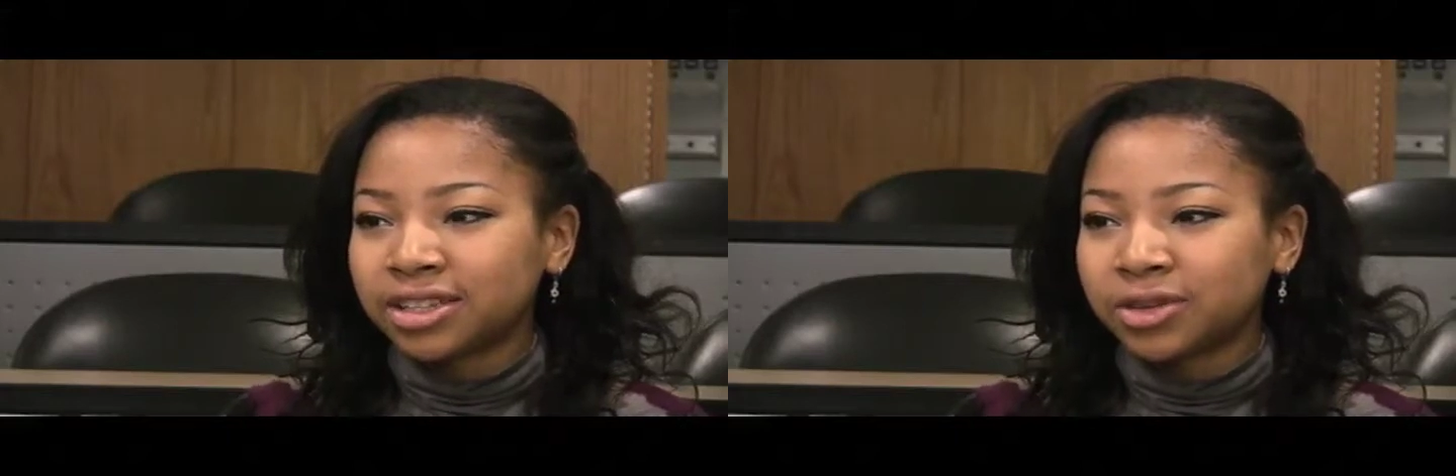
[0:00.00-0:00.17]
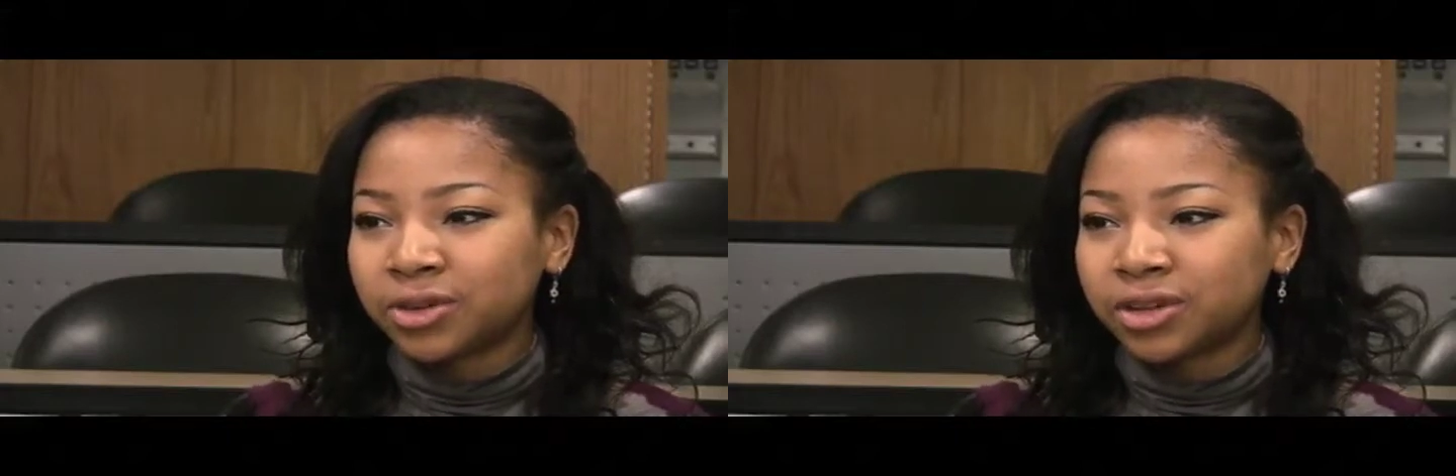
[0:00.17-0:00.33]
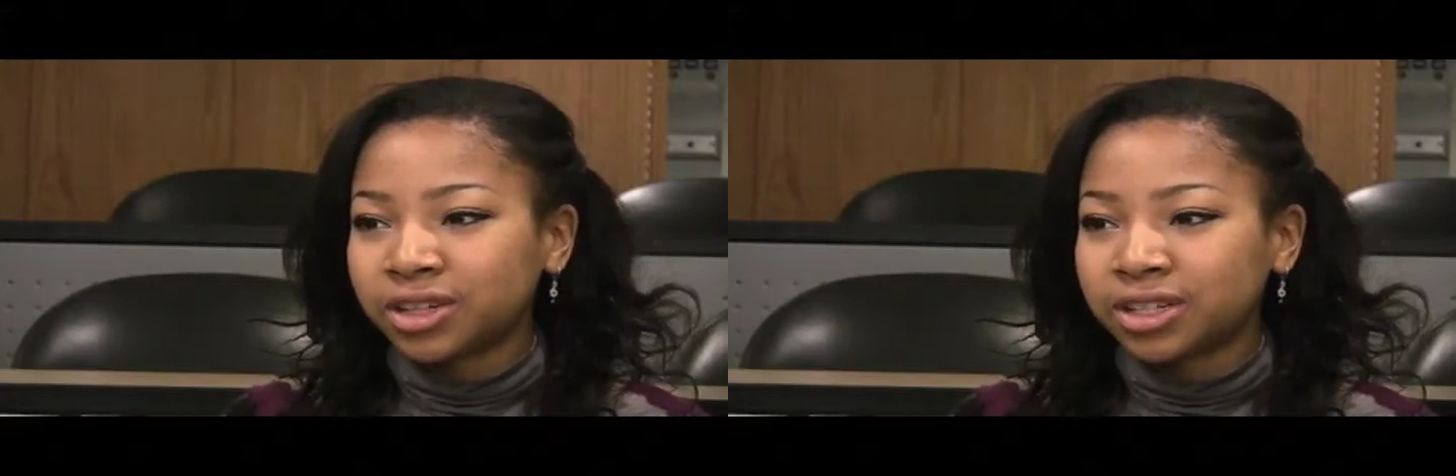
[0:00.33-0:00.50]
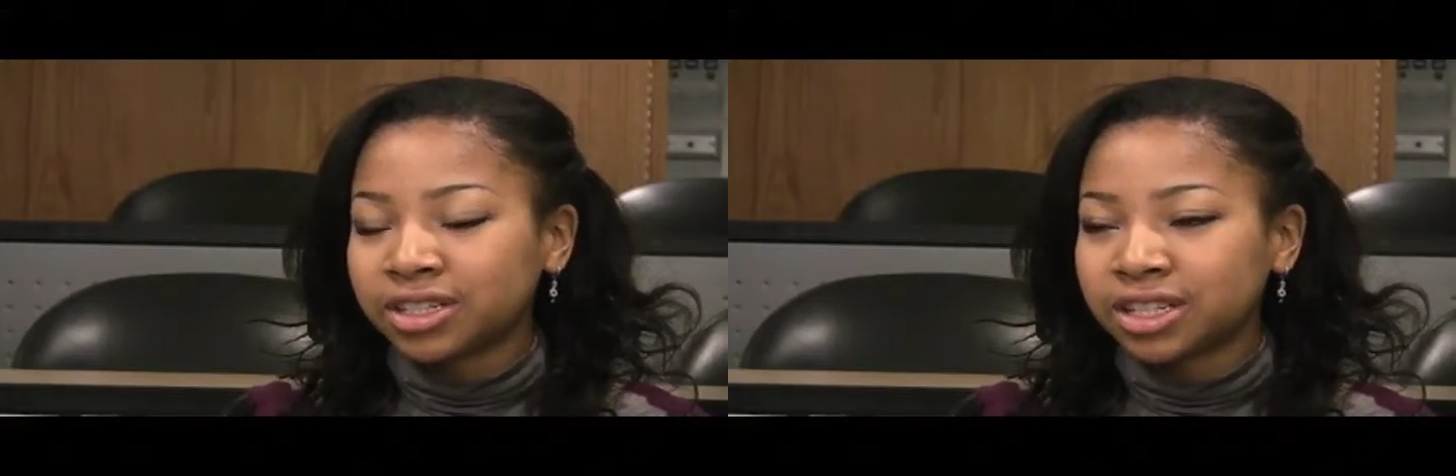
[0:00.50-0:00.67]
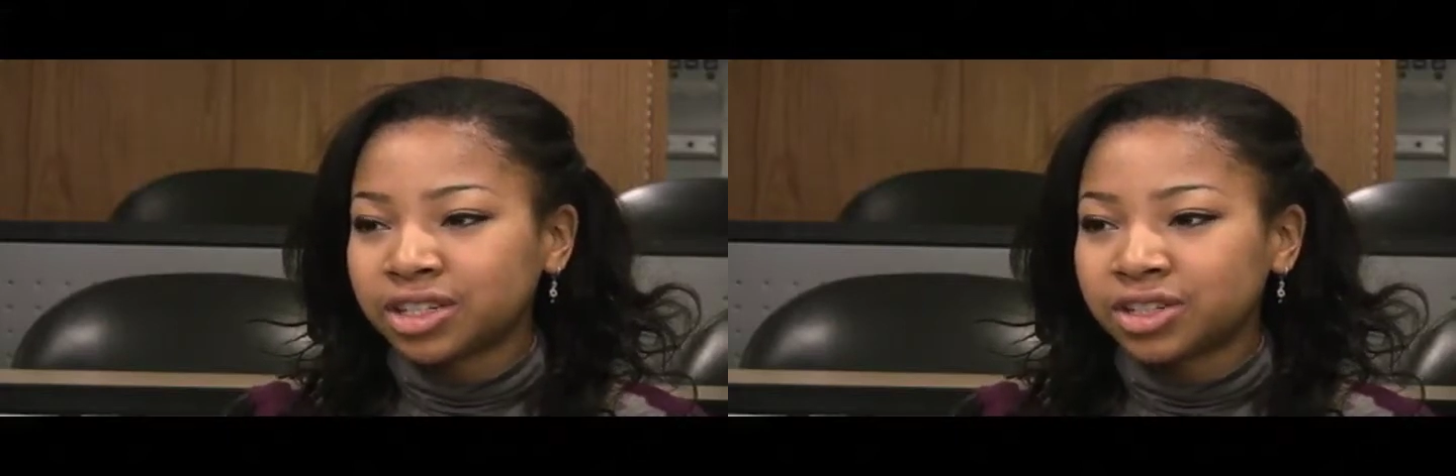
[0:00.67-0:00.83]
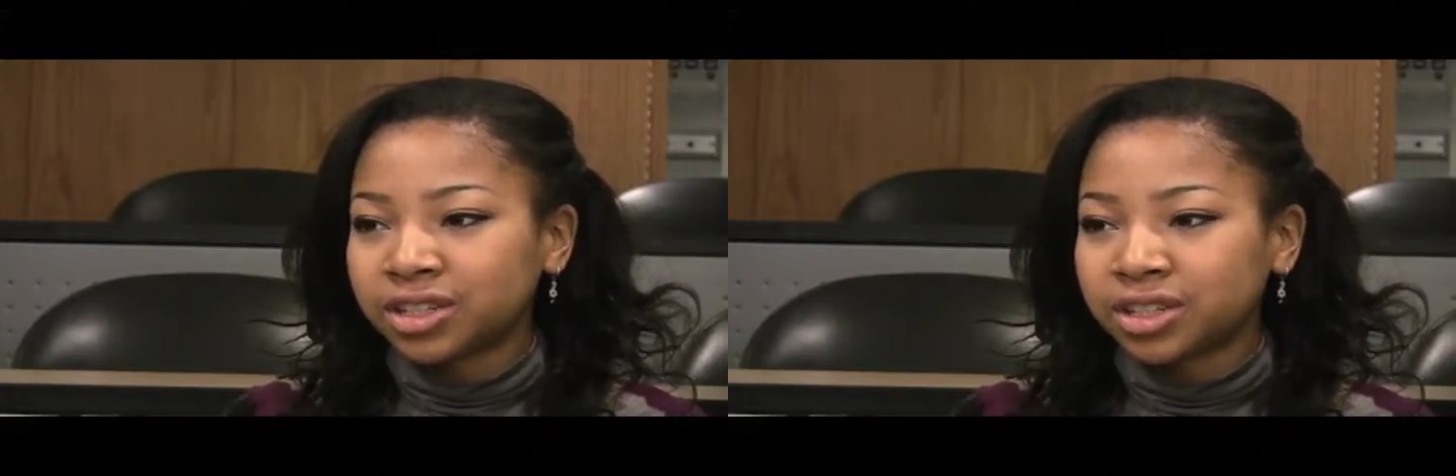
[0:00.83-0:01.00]
an
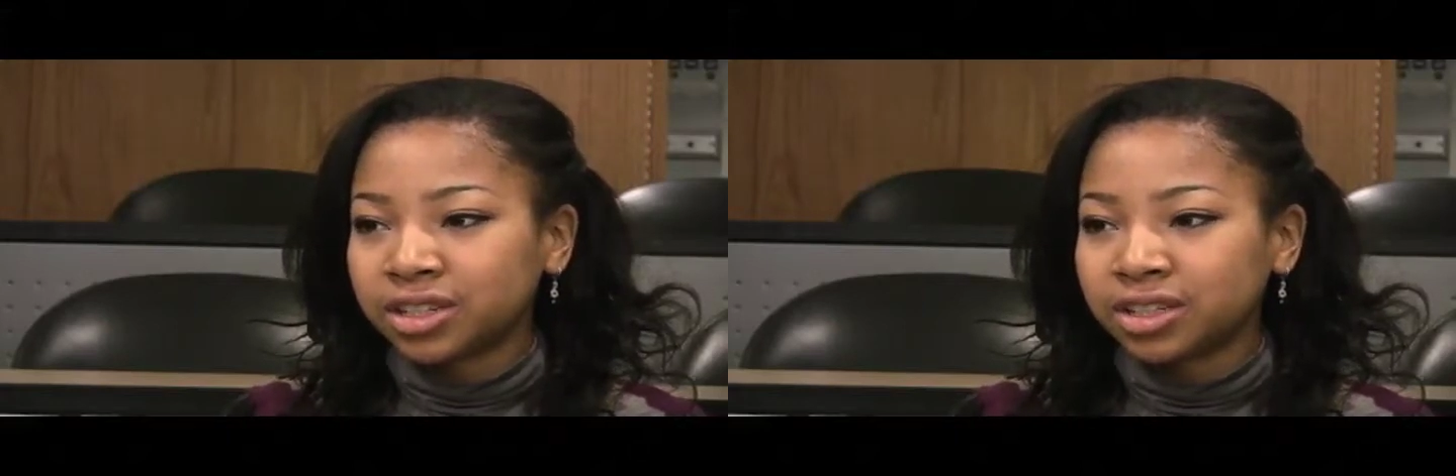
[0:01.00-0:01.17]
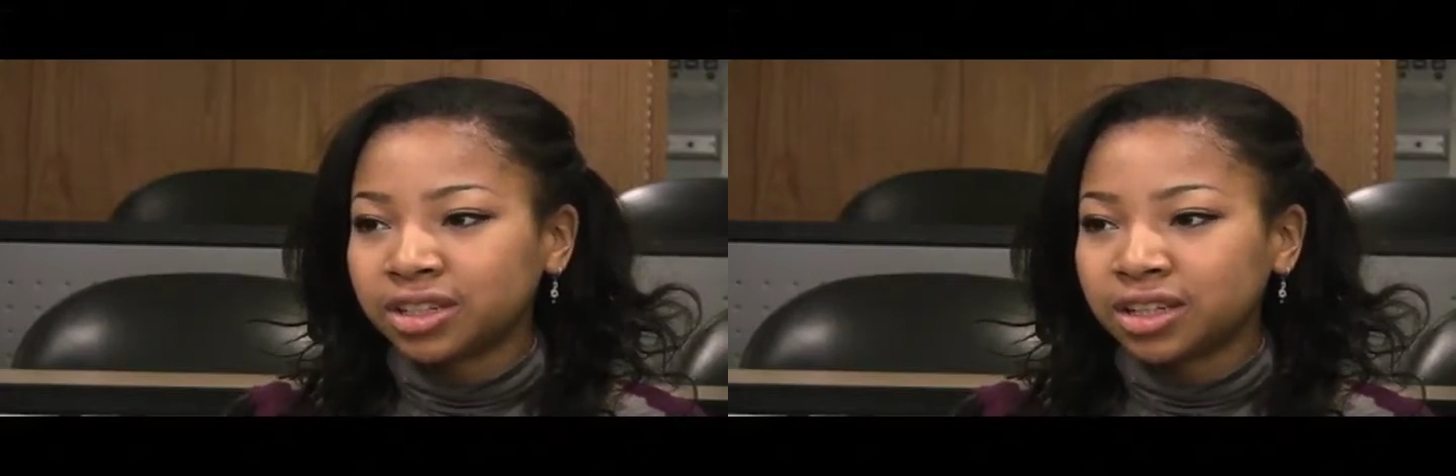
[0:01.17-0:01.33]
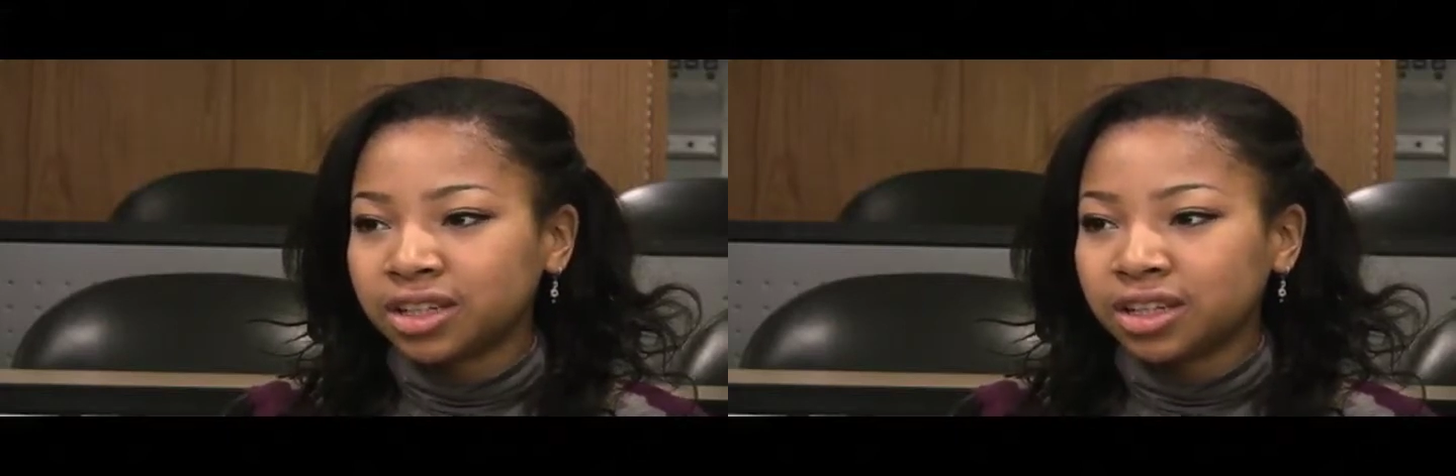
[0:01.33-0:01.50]
organization